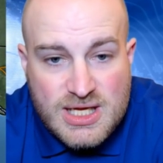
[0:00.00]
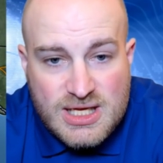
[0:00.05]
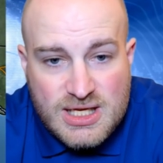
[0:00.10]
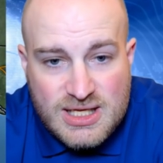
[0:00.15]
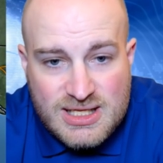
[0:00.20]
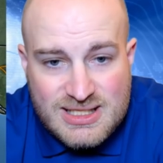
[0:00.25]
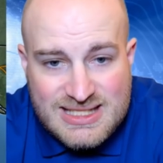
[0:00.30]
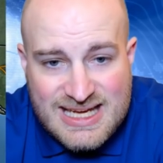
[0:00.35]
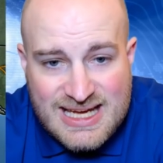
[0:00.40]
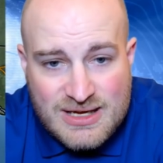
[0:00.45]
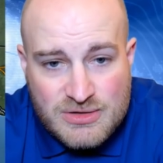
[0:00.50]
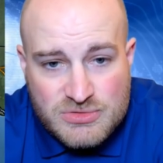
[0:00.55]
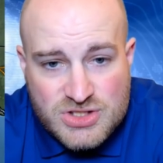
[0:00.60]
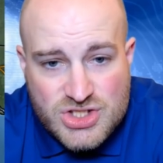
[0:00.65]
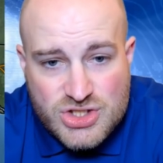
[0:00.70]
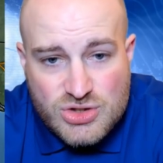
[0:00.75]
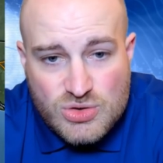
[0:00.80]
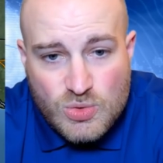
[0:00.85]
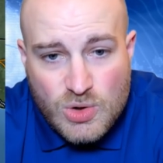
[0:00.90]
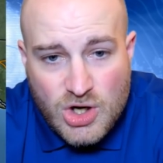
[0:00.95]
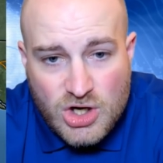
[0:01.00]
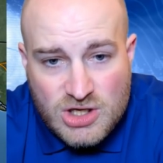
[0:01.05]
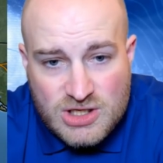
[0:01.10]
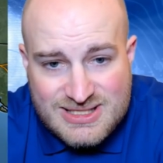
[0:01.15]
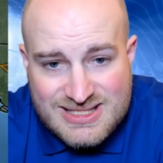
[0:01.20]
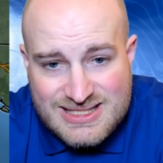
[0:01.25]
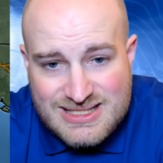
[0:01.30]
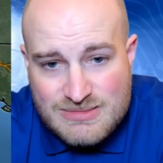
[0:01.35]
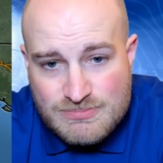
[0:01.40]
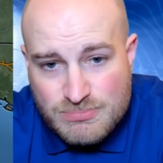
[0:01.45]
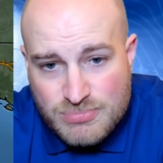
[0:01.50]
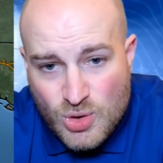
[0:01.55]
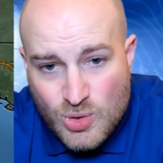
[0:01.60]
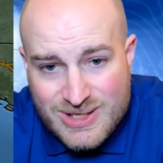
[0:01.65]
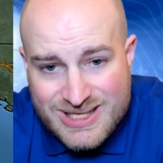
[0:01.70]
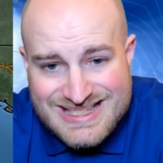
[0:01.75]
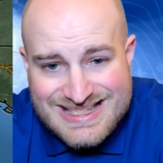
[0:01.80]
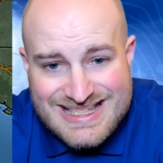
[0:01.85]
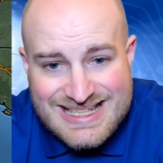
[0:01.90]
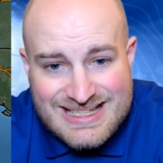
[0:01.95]
down to Austin,
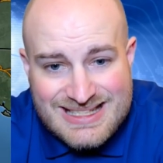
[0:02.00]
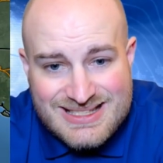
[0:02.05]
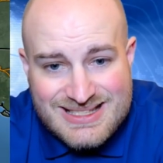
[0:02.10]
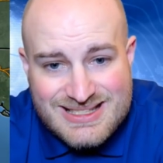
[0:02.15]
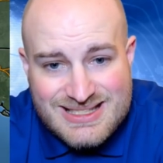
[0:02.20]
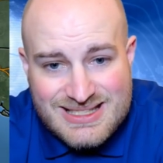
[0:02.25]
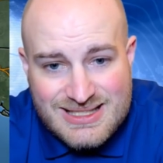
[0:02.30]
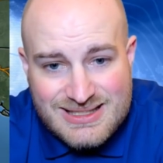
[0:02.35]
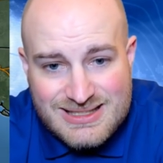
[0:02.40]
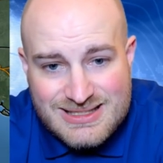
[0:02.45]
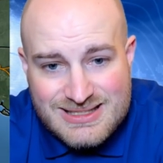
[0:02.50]
points east